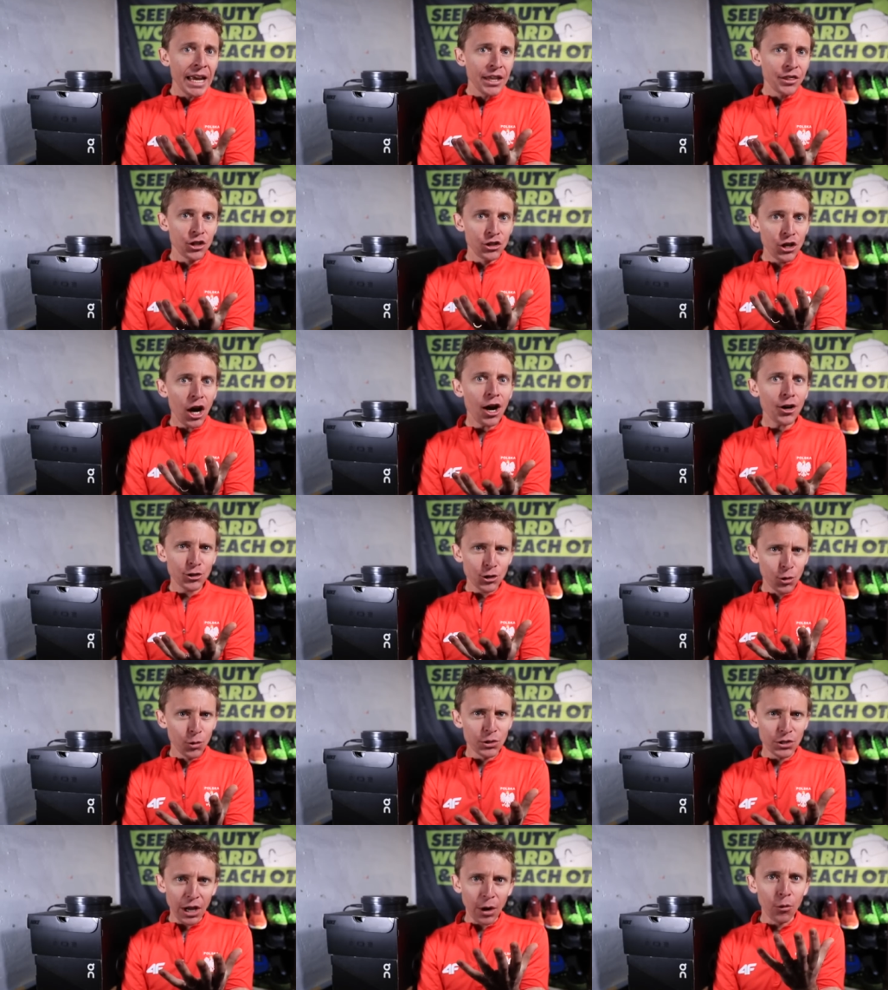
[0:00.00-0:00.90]
the doctor
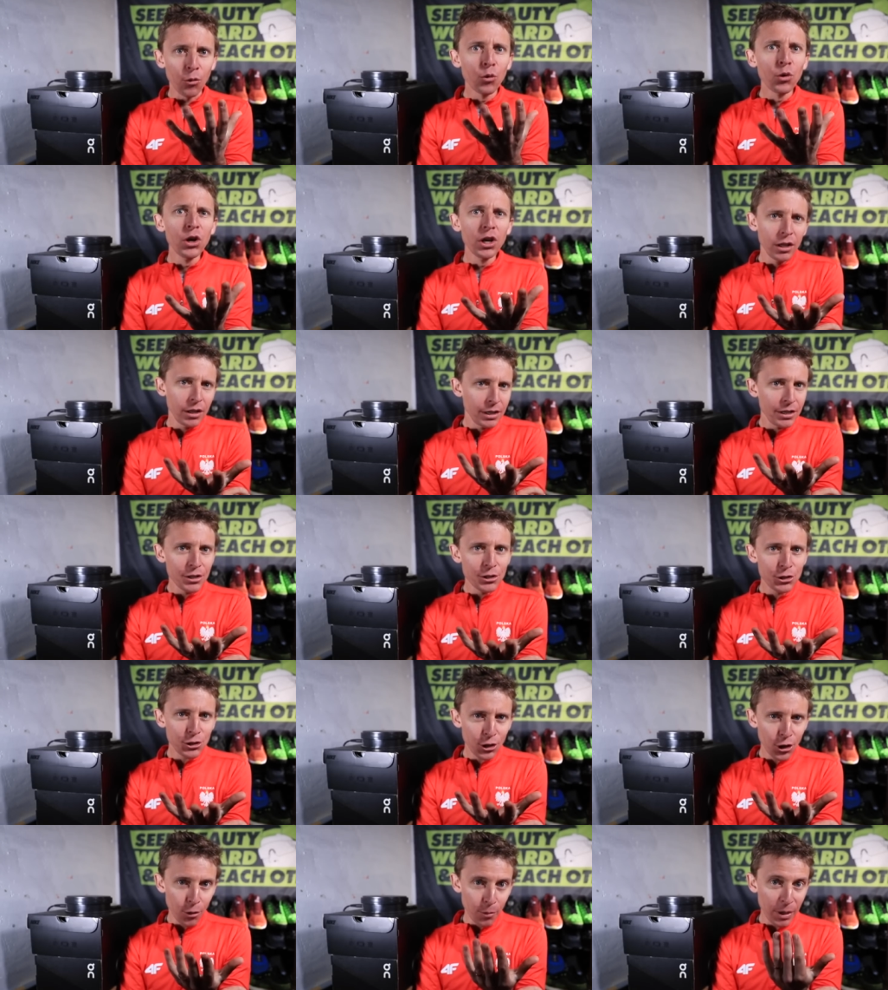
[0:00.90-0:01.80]
was like really
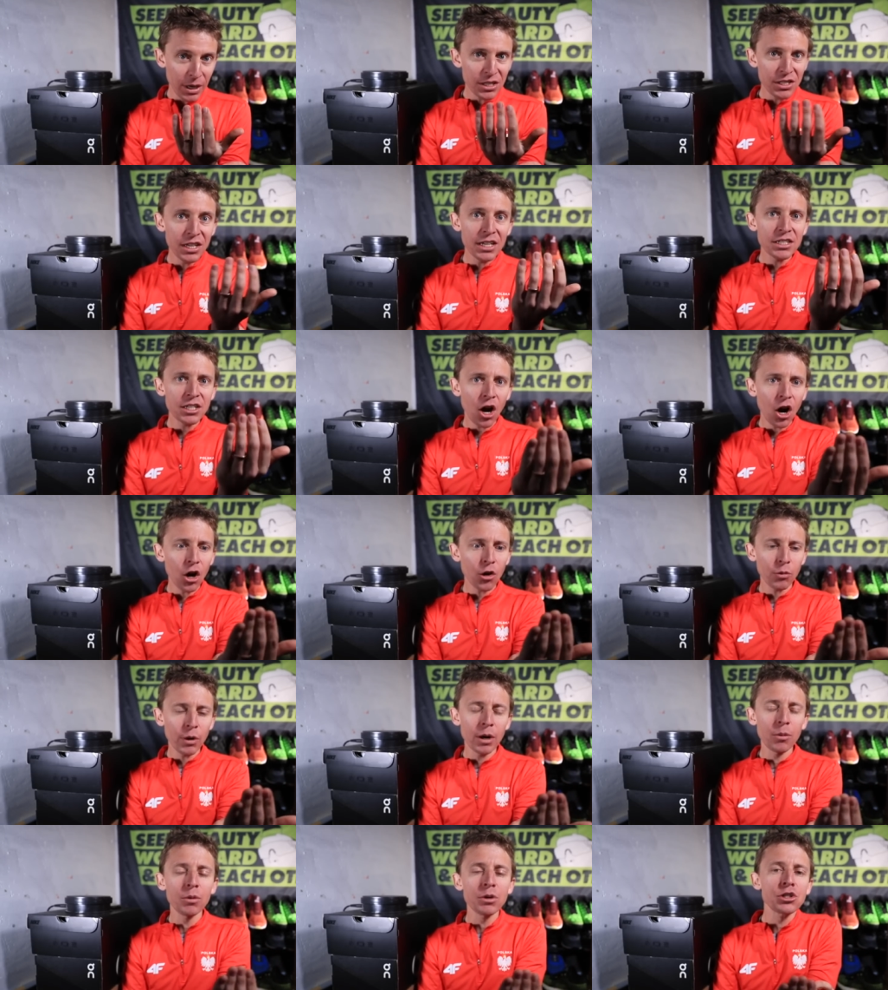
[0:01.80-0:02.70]
concerned because his heart
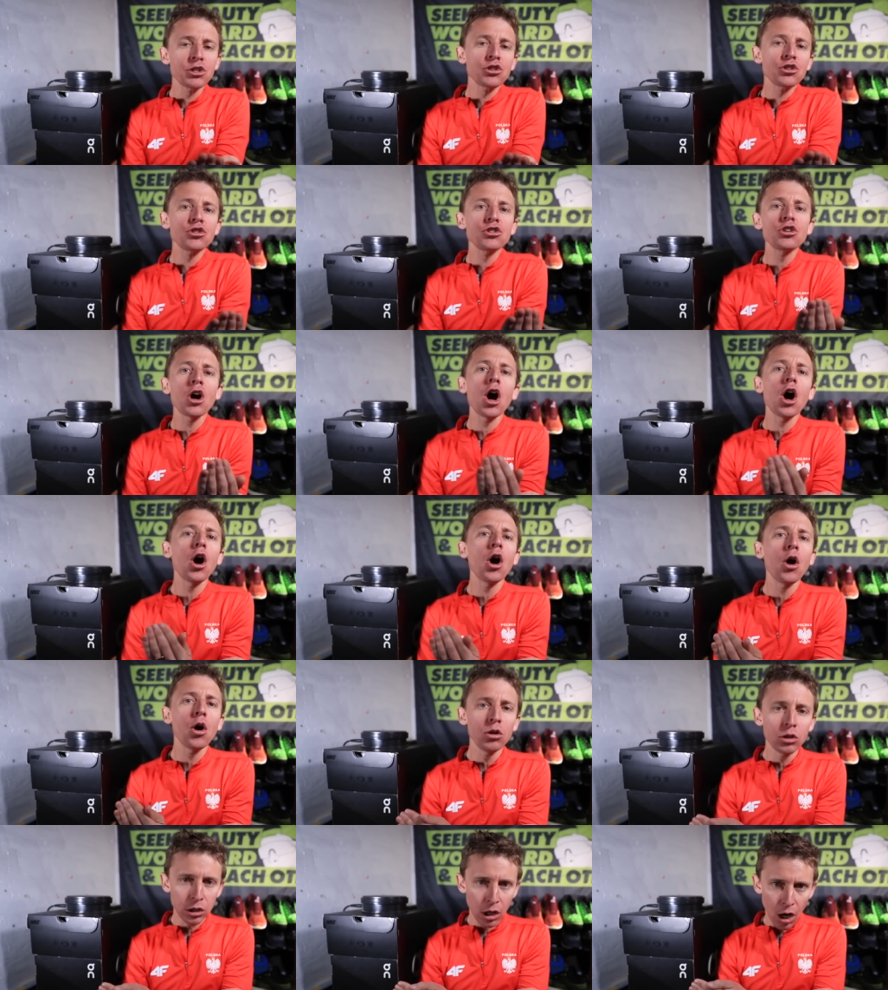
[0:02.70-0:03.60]
rate was
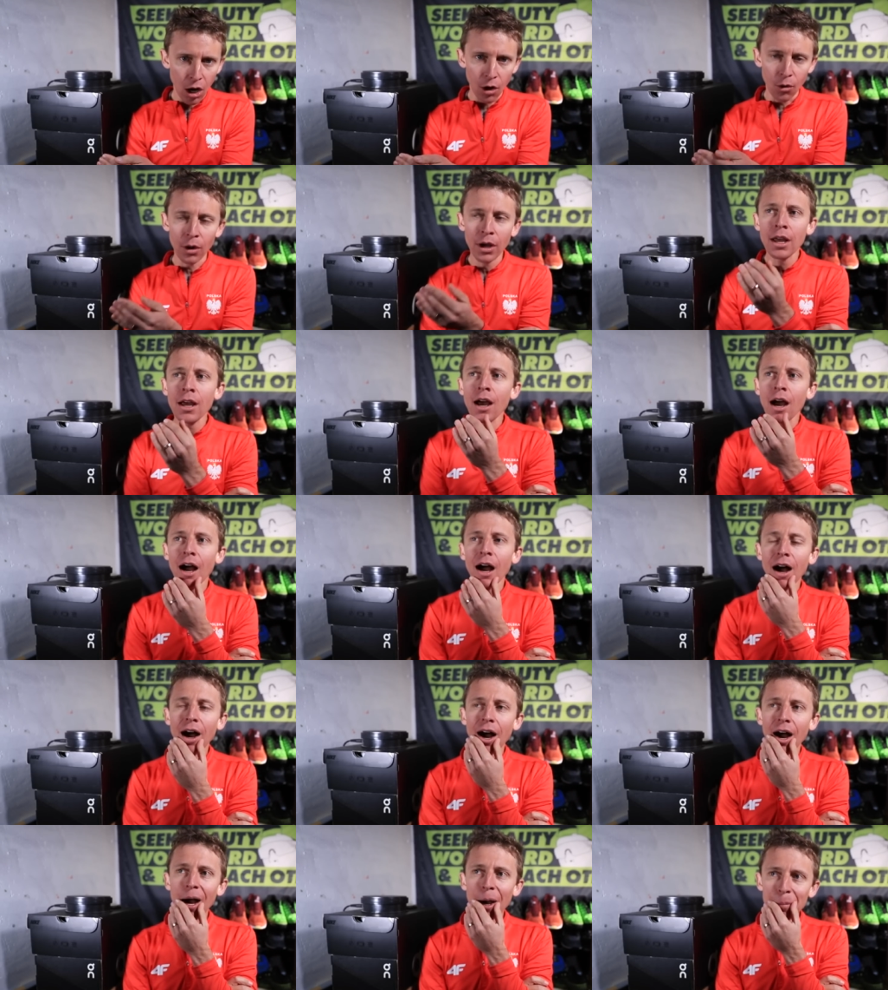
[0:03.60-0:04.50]
so low.
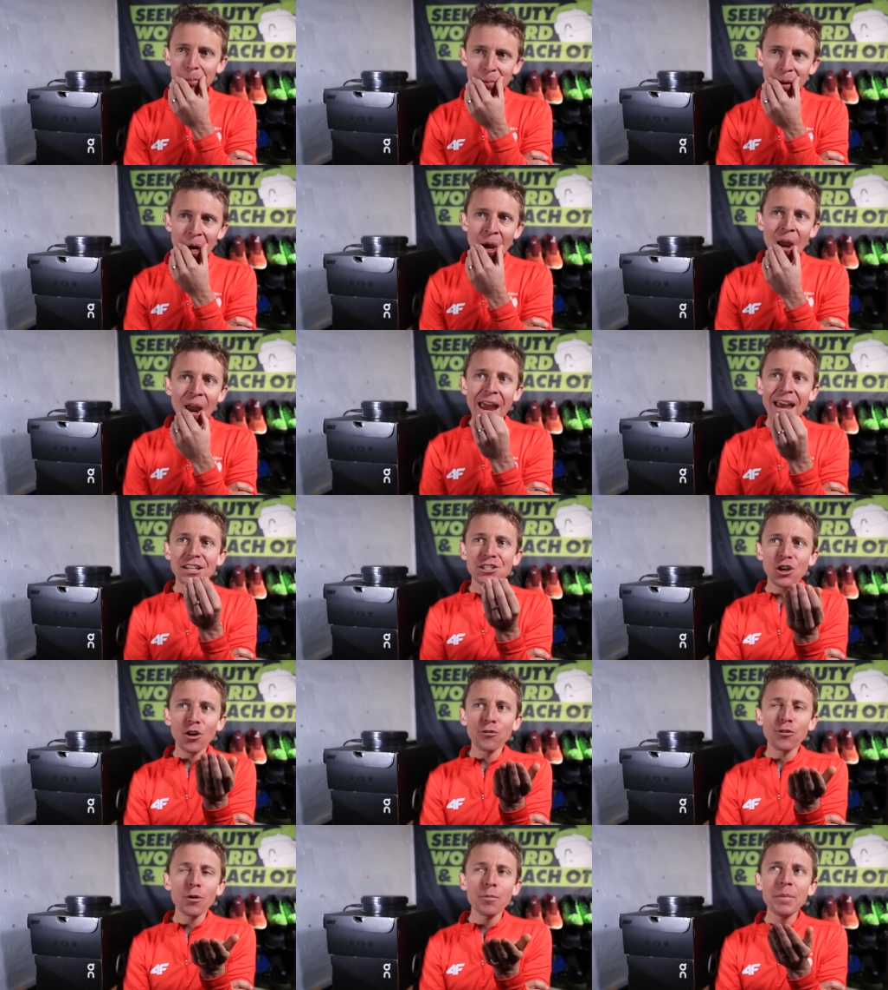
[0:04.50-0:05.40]
Um, and so for